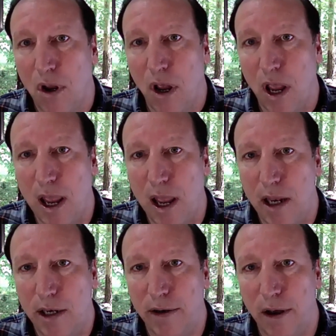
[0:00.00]

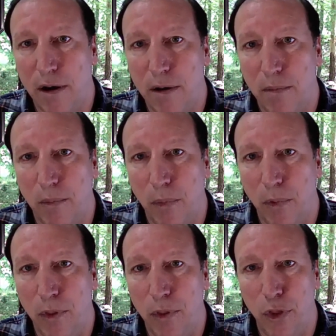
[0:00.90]
And
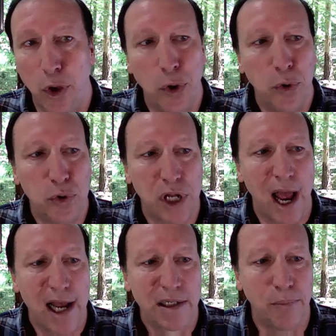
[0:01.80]
those
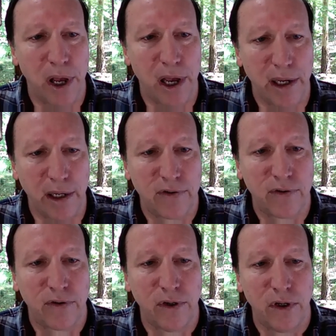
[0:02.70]

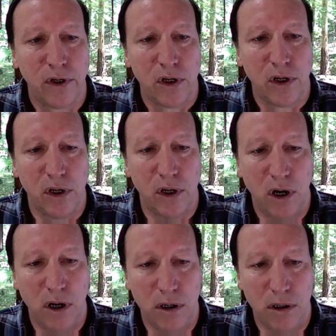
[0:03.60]
aspects
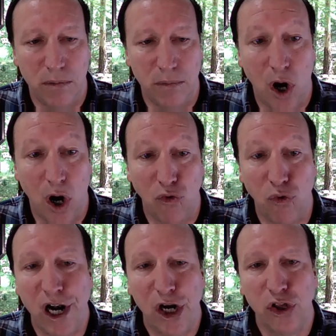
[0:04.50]
are
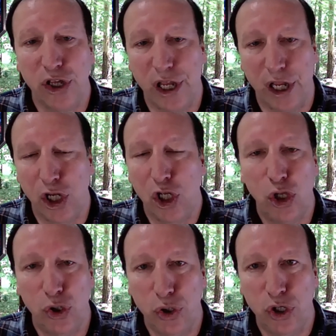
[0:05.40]
rarely
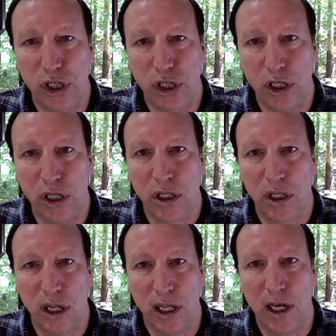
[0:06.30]
included
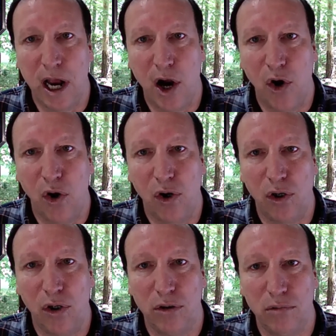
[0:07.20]
in
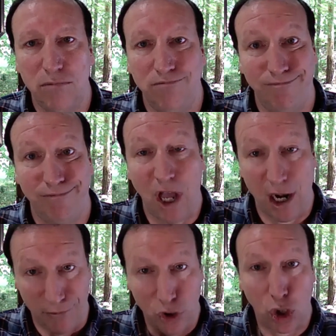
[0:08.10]
our kind
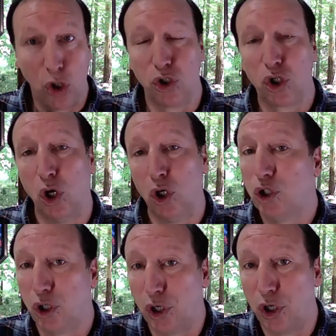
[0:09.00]
of church
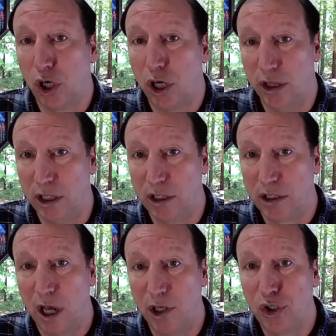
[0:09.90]
culture in this
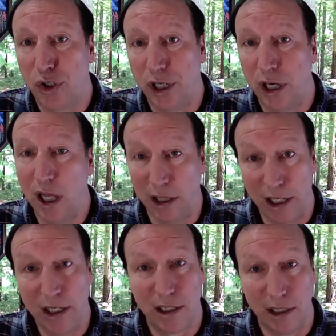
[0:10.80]
country, at
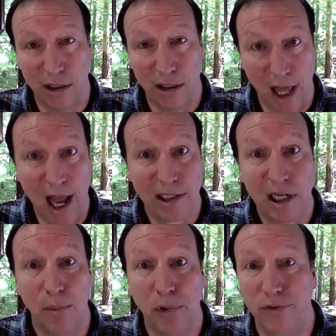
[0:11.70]
least in the last
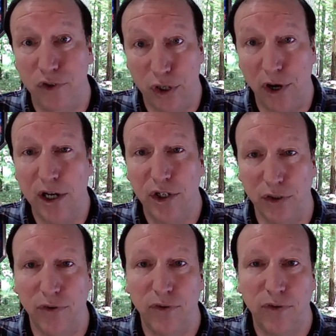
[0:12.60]
couple of
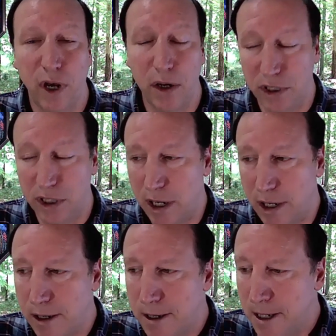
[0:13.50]
generations, I would
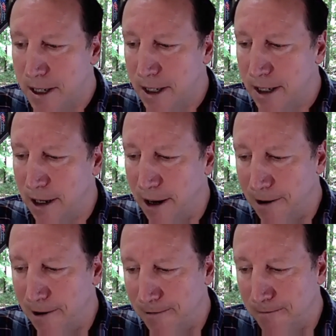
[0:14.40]
say.
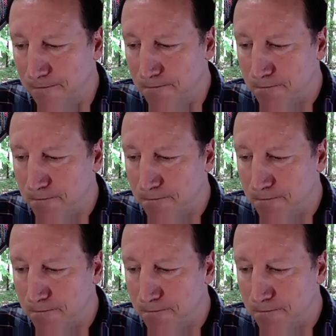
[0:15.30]
And